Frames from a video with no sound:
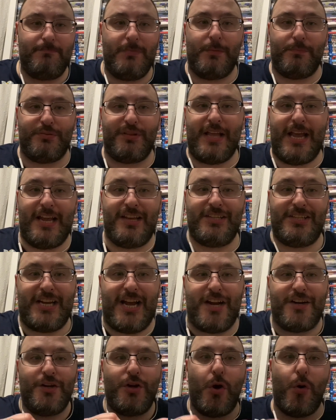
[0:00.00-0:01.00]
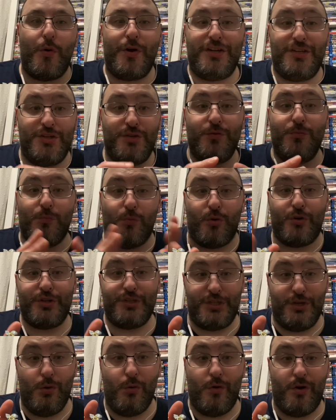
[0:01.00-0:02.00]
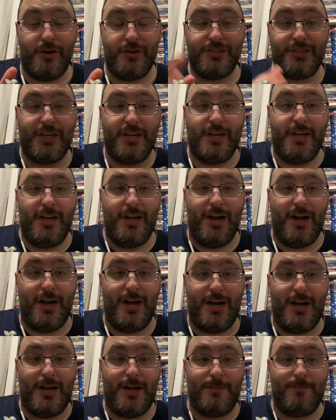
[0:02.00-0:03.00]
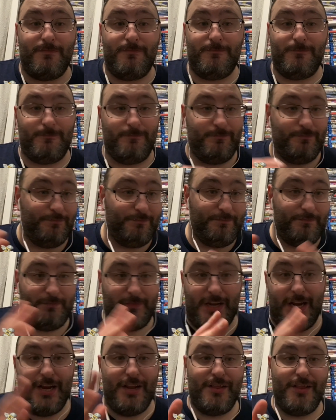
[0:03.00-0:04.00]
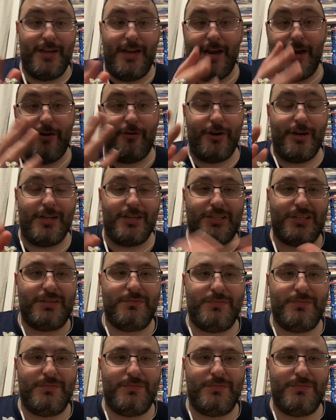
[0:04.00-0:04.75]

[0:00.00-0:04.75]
plans on going to more stores in the areas.